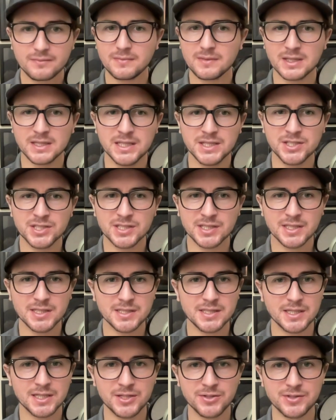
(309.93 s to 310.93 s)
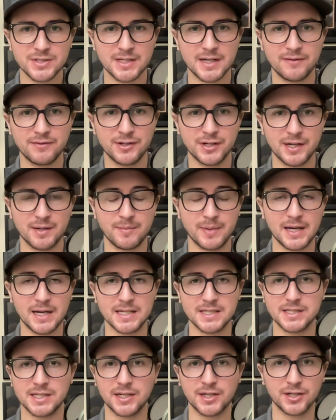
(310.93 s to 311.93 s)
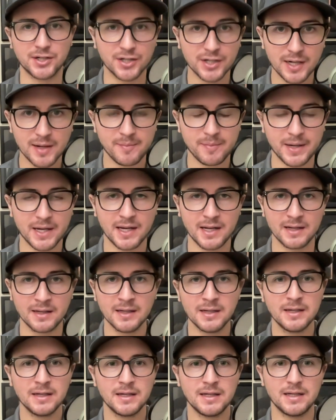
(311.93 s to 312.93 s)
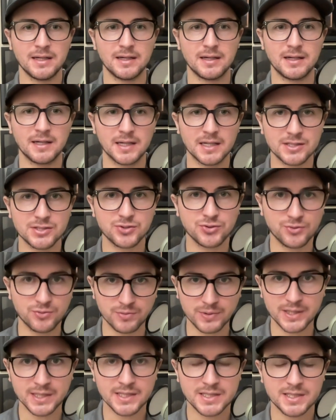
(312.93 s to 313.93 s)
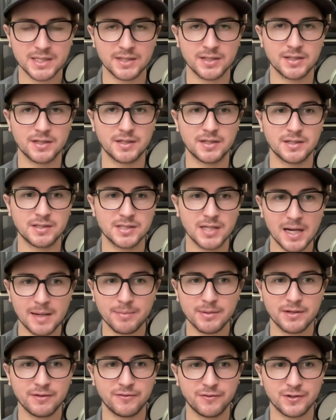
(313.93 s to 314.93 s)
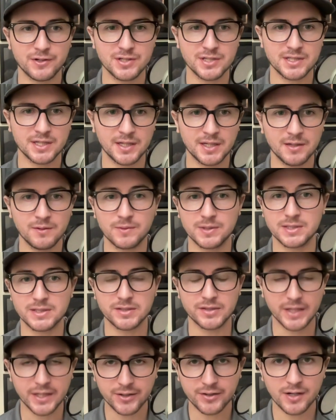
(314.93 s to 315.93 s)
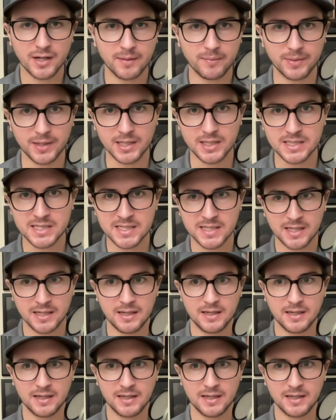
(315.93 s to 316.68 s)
he just continues to have good at-bats. He had a good at-bat against Urias in the top of the first inning with Slater on base,